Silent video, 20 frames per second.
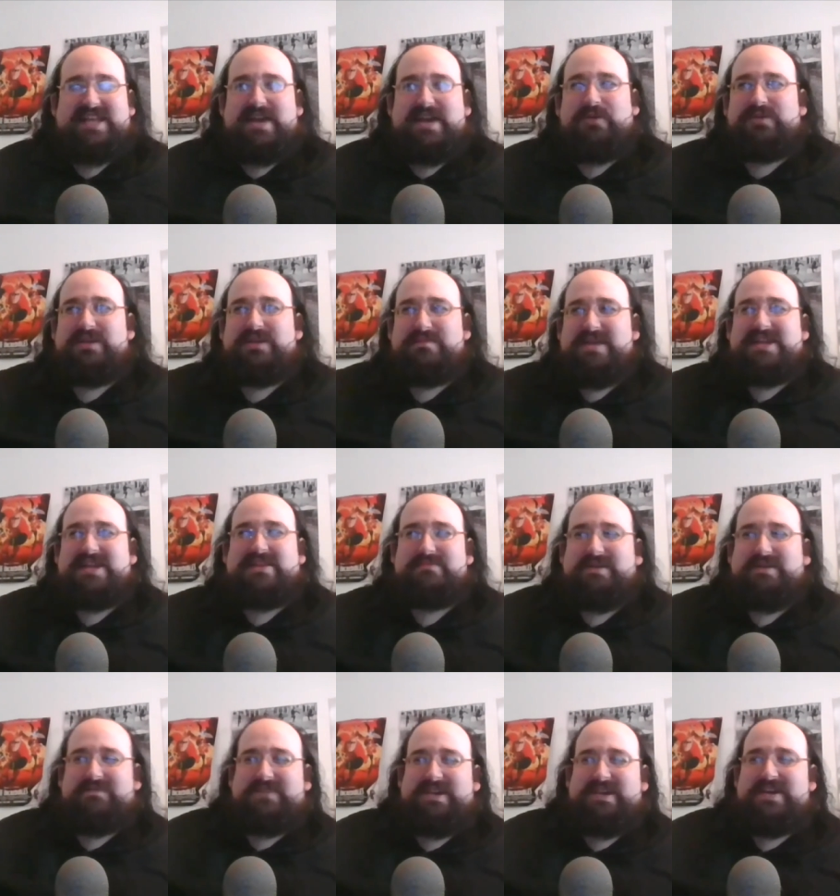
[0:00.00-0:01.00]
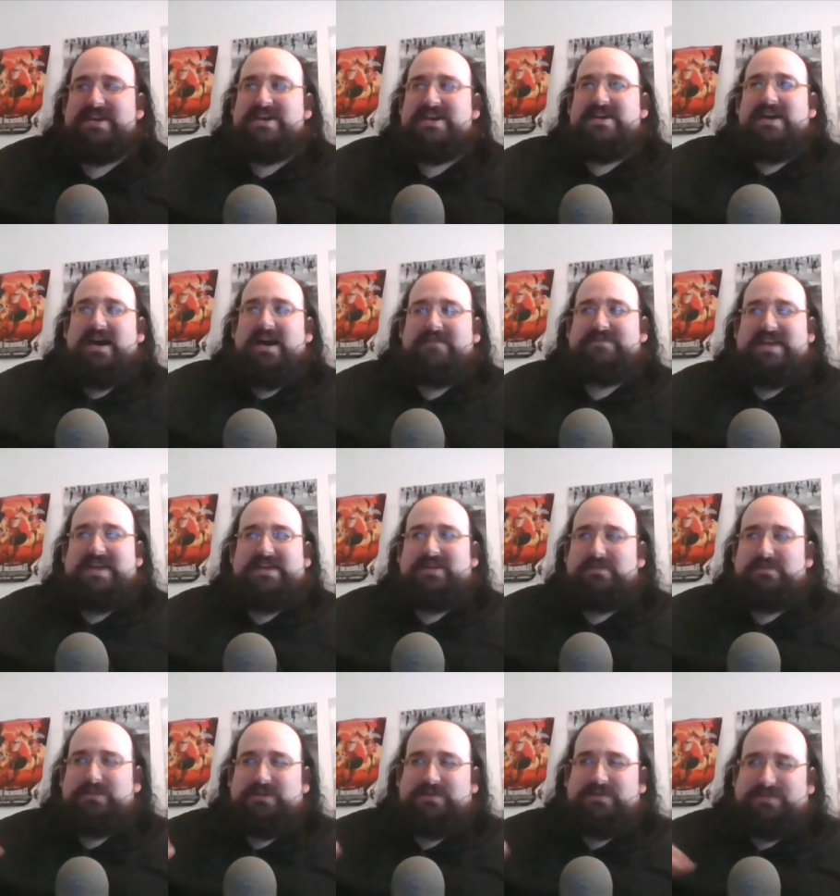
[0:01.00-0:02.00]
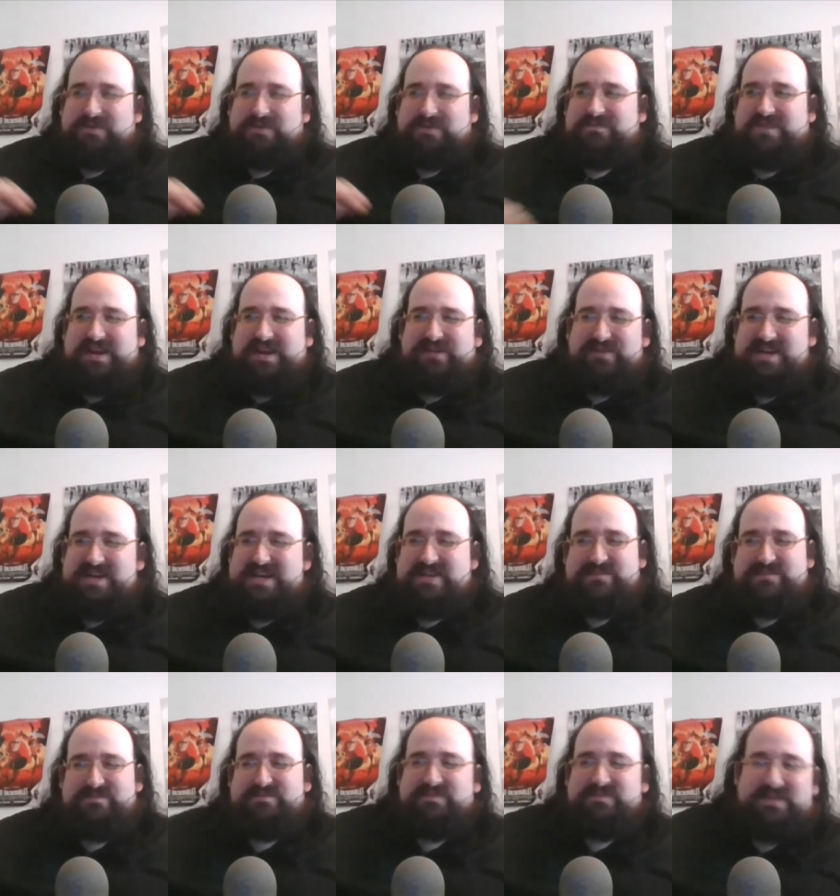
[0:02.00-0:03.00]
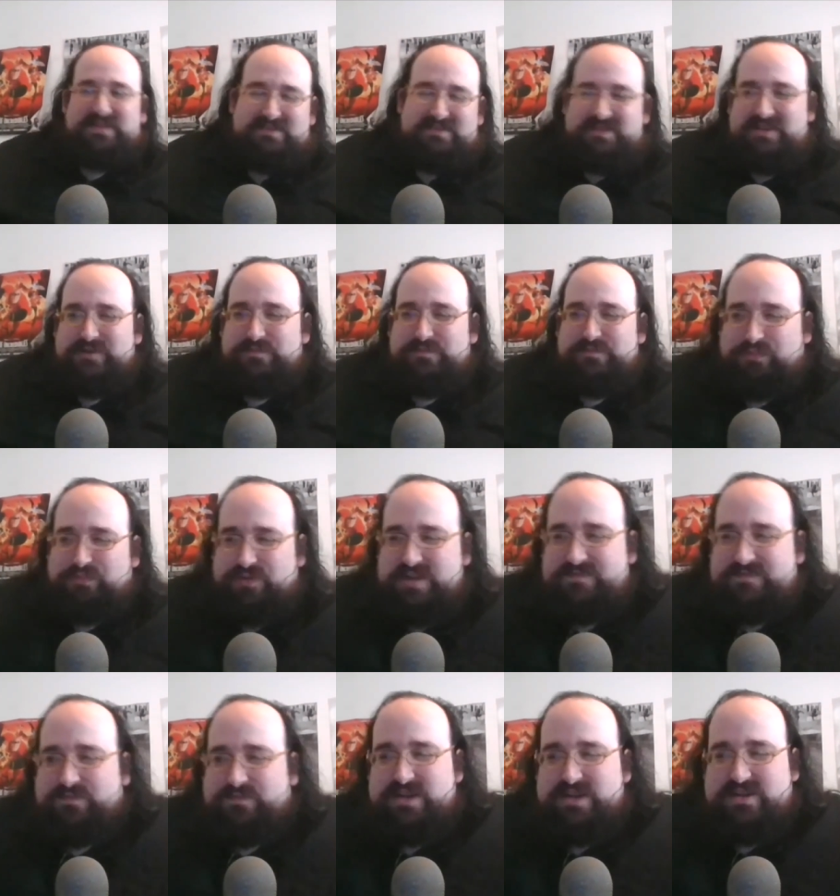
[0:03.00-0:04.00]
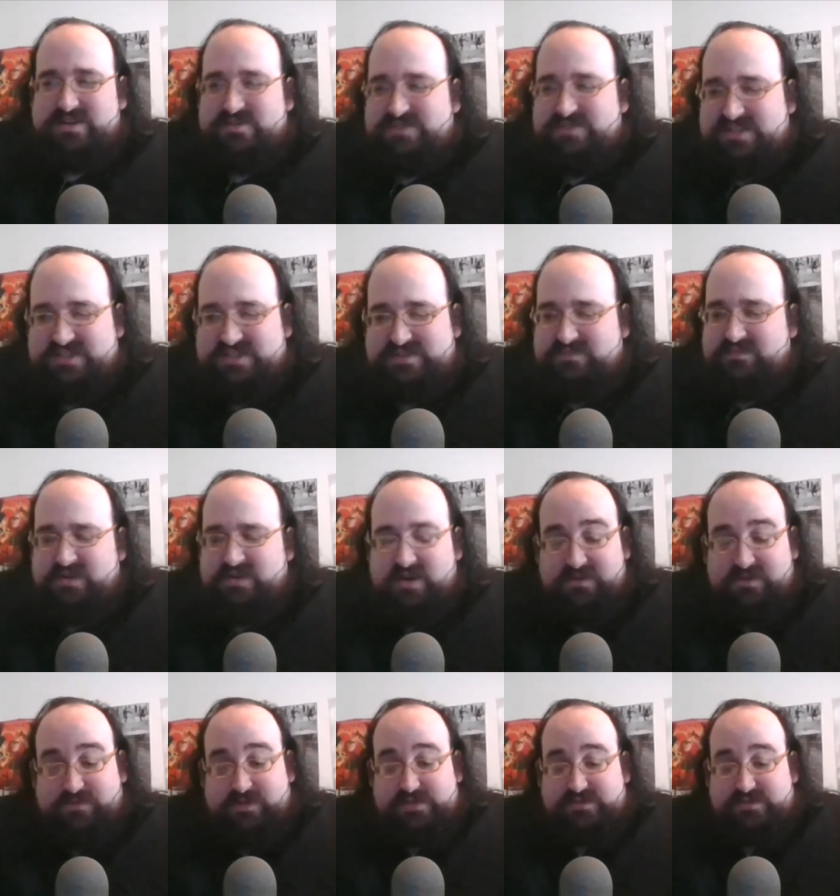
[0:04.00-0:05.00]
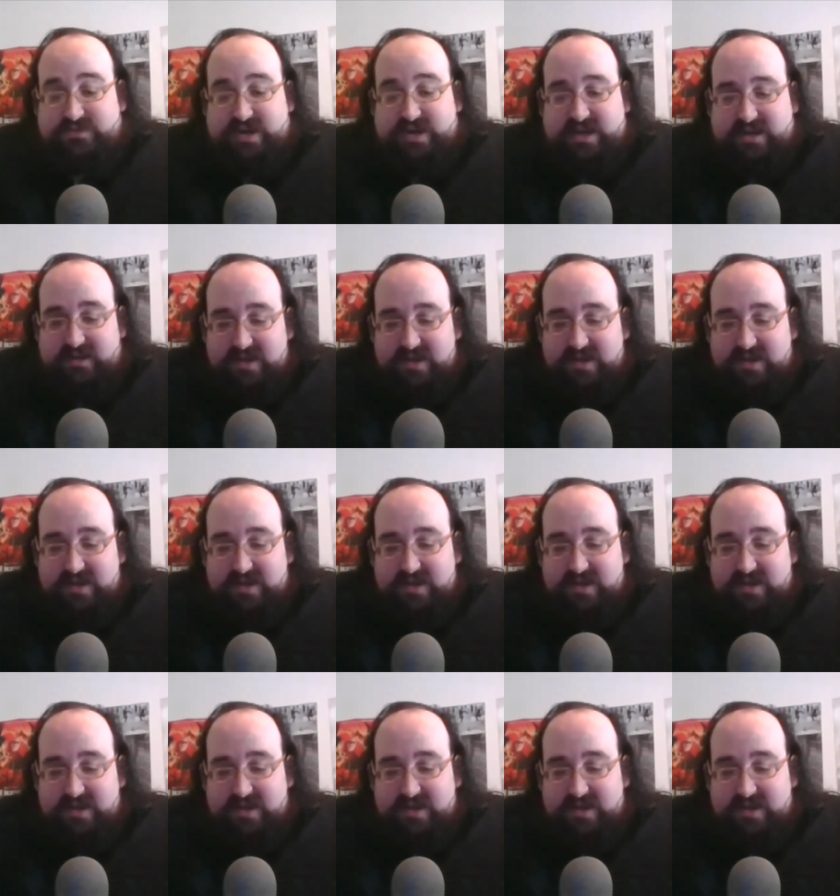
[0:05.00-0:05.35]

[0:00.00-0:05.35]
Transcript: only make them av- available for very you know brief windows. It's very frustrating.